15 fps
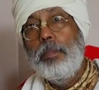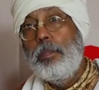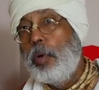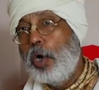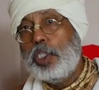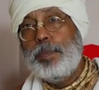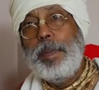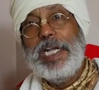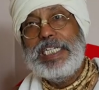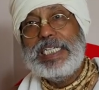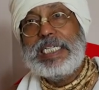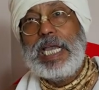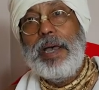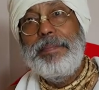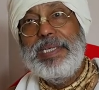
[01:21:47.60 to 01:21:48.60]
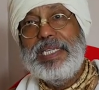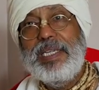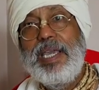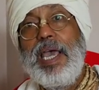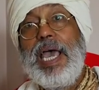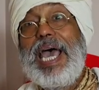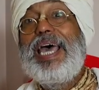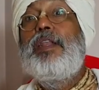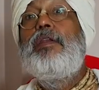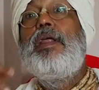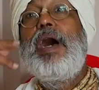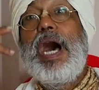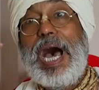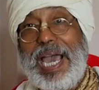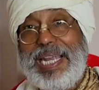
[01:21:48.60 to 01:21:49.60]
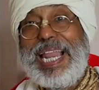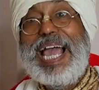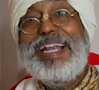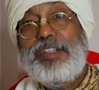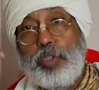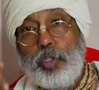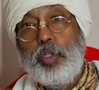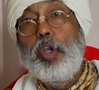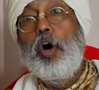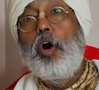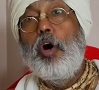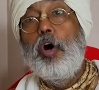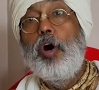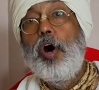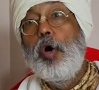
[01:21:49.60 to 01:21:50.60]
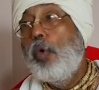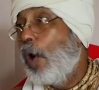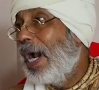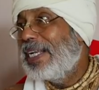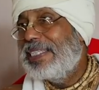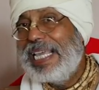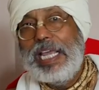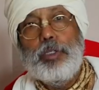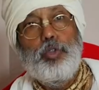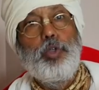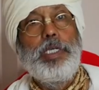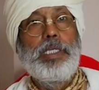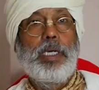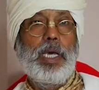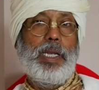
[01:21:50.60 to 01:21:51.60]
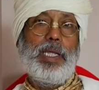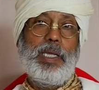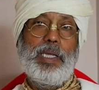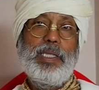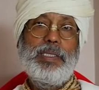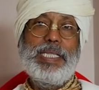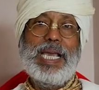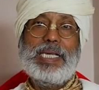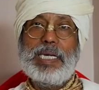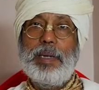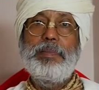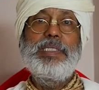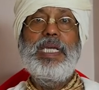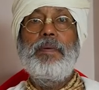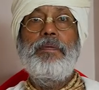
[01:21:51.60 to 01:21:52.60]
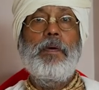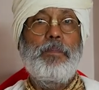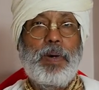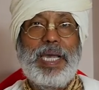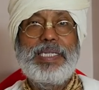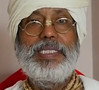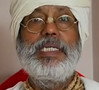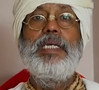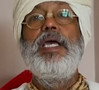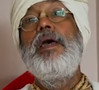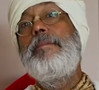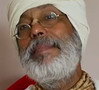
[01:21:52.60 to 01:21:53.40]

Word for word: Both party coming and I like to know what they are doing. Are They are coming here for fighting.